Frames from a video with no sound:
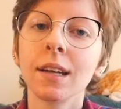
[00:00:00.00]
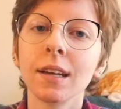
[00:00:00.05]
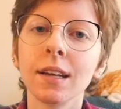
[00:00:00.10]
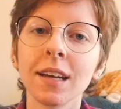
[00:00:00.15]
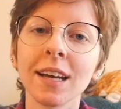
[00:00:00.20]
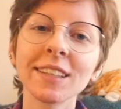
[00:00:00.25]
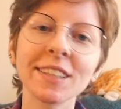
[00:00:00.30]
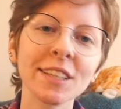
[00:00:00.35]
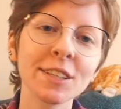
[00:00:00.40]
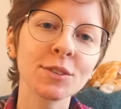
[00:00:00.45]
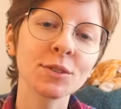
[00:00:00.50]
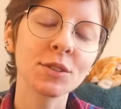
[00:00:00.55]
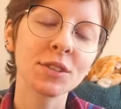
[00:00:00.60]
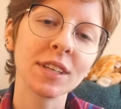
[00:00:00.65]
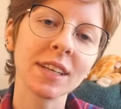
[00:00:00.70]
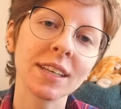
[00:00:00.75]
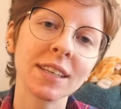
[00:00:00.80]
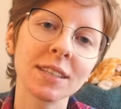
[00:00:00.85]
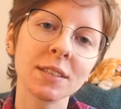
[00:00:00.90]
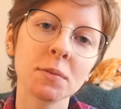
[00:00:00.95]
Hello,
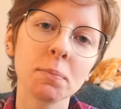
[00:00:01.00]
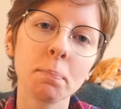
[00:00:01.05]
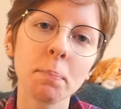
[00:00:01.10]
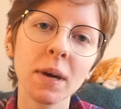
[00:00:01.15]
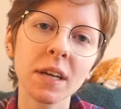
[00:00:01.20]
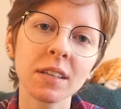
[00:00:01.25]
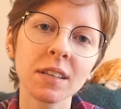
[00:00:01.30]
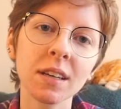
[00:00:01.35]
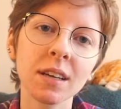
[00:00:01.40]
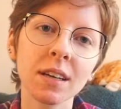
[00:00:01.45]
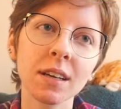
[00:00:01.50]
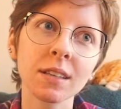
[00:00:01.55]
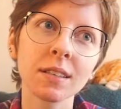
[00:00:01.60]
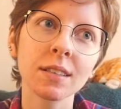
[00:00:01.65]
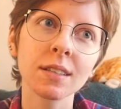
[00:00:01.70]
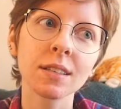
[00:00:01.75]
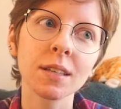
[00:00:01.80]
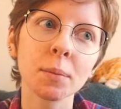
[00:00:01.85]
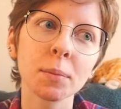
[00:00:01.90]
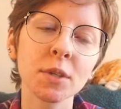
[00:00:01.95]
today is Monday,
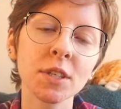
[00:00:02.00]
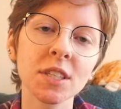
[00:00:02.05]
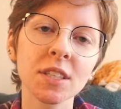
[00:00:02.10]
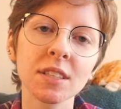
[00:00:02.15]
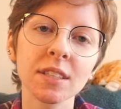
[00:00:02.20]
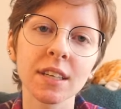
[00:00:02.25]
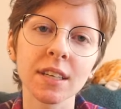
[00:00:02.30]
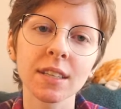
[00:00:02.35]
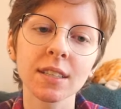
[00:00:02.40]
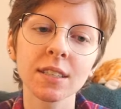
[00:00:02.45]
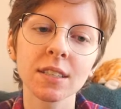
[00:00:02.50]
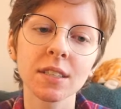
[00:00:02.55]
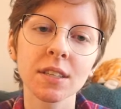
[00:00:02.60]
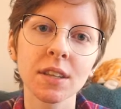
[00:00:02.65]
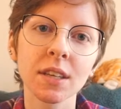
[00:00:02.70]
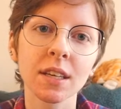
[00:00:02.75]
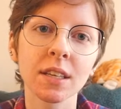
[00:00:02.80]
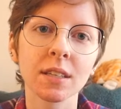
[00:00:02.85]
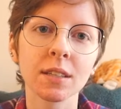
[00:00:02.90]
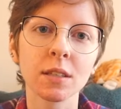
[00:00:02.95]
December sixth.
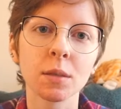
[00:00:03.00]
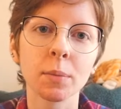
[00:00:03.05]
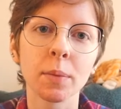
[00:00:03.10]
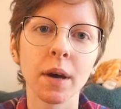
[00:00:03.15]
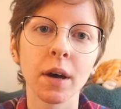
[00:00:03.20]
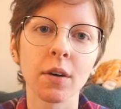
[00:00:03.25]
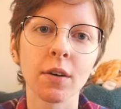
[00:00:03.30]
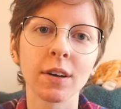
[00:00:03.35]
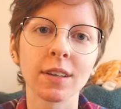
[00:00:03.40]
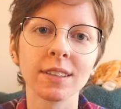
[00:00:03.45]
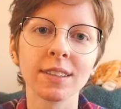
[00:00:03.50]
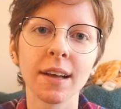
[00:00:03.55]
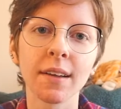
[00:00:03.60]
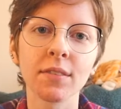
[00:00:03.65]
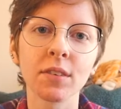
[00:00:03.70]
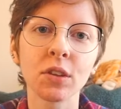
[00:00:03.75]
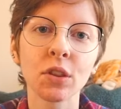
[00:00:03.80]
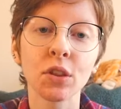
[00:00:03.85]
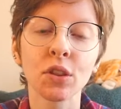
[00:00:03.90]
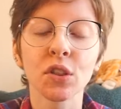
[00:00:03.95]
It is about
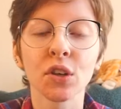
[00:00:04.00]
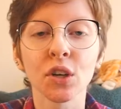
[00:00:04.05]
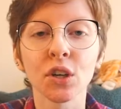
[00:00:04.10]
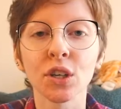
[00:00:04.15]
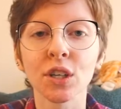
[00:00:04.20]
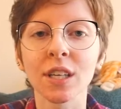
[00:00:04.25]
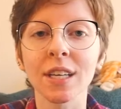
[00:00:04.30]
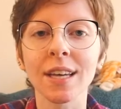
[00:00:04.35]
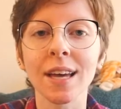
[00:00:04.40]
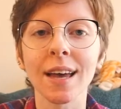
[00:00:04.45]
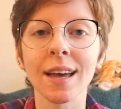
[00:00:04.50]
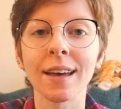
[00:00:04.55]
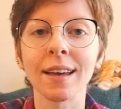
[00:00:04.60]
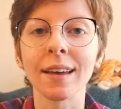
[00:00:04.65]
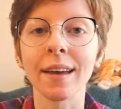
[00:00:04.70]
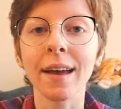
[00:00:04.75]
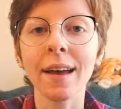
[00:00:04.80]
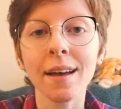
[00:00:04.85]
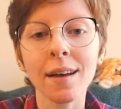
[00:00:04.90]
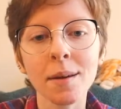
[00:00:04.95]
eleven thirty
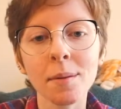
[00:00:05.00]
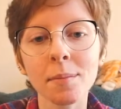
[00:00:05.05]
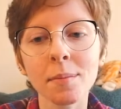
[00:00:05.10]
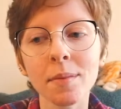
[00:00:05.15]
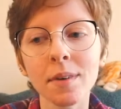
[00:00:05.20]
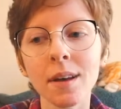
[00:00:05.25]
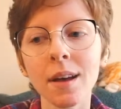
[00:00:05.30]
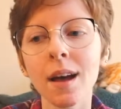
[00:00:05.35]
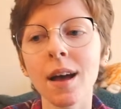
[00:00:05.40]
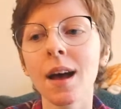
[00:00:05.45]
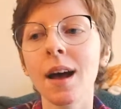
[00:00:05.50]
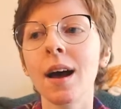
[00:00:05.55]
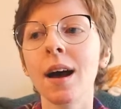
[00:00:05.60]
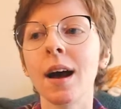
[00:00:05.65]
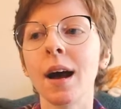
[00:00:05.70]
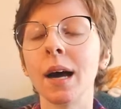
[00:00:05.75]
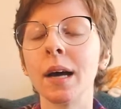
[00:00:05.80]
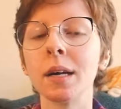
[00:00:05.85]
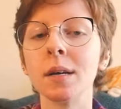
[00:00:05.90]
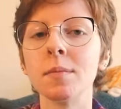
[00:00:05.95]
a m
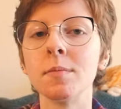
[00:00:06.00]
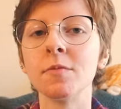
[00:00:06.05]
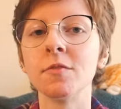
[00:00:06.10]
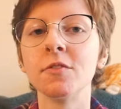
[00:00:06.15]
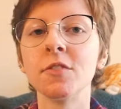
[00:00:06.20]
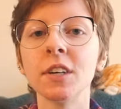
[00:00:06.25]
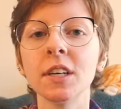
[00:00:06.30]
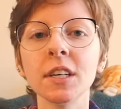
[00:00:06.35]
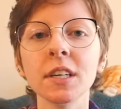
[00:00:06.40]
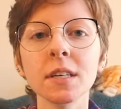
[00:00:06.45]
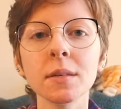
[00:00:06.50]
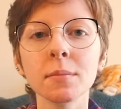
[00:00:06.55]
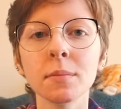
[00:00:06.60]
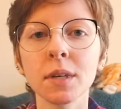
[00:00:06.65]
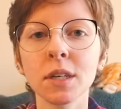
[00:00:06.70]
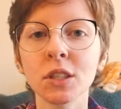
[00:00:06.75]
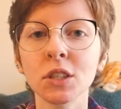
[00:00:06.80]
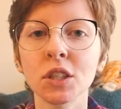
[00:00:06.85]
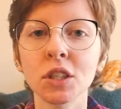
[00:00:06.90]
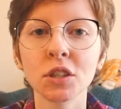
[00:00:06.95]
I am very
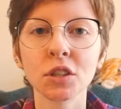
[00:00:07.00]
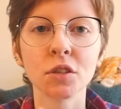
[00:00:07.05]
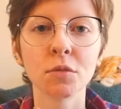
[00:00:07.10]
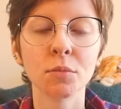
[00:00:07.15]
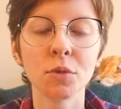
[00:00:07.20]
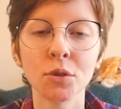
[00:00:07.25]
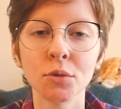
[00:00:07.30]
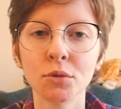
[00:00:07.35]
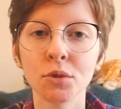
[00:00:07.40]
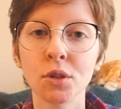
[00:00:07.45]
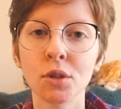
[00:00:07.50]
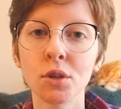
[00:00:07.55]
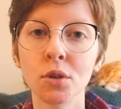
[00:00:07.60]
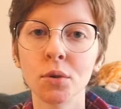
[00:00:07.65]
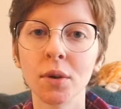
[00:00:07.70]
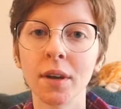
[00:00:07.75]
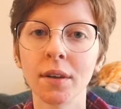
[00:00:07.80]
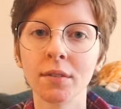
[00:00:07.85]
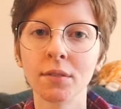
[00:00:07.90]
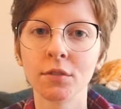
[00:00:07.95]
much in the mood to do
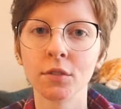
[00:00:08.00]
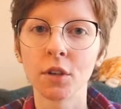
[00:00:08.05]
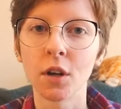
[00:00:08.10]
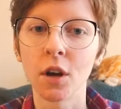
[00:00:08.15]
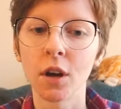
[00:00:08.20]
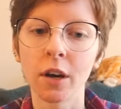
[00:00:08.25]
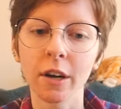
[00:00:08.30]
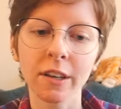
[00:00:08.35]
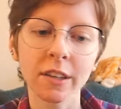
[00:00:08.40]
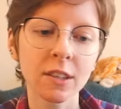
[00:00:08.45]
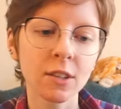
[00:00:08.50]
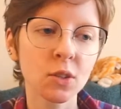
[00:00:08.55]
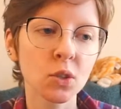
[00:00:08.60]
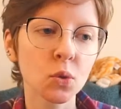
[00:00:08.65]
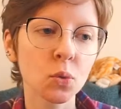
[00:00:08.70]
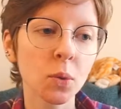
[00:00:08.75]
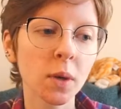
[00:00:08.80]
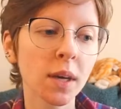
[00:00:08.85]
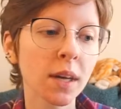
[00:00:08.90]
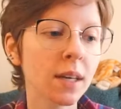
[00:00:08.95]
a vlog
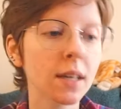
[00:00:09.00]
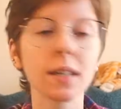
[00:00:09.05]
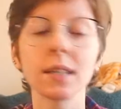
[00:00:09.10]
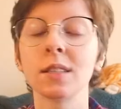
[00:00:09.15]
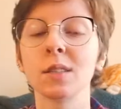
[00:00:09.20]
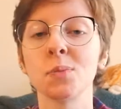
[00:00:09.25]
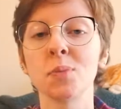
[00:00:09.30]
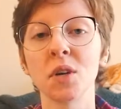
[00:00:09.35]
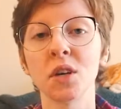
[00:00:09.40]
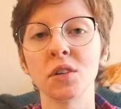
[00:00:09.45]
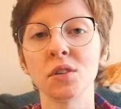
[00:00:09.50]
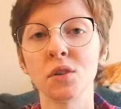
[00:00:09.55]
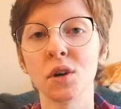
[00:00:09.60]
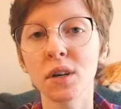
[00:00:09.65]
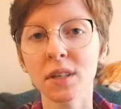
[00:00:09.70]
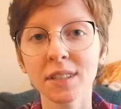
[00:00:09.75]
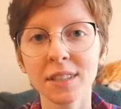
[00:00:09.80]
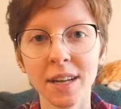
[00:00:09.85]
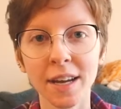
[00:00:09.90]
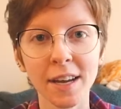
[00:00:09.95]
this week. It's been a
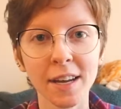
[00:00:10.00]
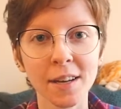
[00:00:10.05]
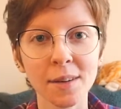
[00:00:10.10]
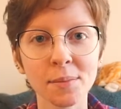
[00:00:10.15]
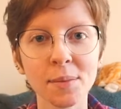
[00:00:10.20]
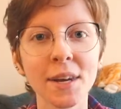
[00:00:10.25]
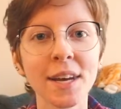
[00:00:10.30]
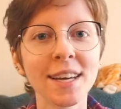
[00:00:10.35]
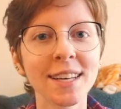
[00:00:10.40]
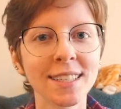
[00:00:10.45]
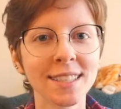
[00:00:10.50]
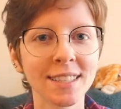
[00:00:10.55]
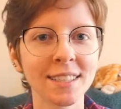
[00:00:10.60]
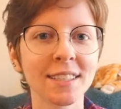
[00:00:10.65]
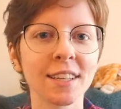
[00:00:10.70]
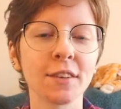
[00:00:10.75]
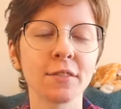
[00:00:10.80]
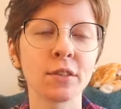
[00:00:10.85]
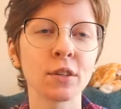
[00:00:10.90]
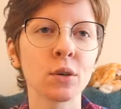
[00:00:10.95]
long time since
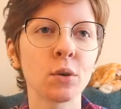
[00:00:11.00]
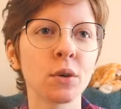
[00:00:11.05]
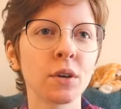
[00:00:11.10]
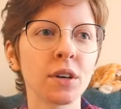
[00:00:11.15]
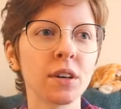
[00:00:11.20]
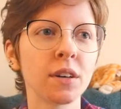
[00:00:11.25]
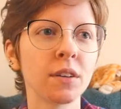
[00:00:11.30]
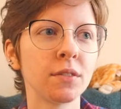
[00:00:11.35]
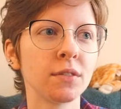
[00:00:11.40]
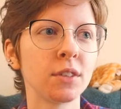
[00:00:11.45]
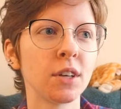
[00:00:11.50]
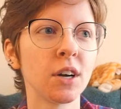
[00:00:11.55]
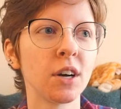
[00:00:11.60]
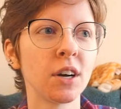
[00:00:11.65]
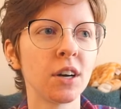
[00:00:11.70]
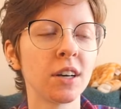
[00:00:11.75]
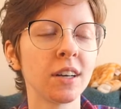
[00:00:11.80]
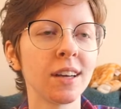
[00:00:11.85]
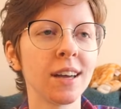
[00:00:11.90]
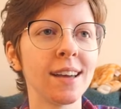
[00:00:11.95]
I've recorded a
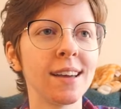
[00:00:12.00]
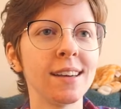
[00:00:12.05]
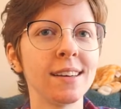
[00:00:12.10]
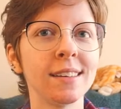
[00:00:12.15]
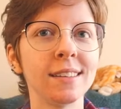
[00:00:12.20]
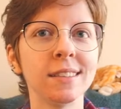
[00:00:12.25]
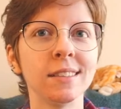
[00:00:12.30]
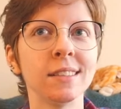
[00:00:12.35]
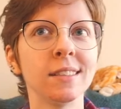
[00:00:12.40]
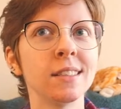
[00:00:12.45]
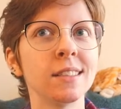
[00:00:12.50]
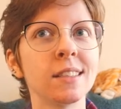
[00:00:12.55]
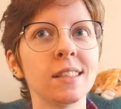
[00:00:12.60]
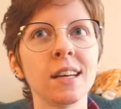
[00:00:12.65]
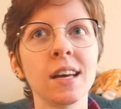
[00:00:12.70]
vlog and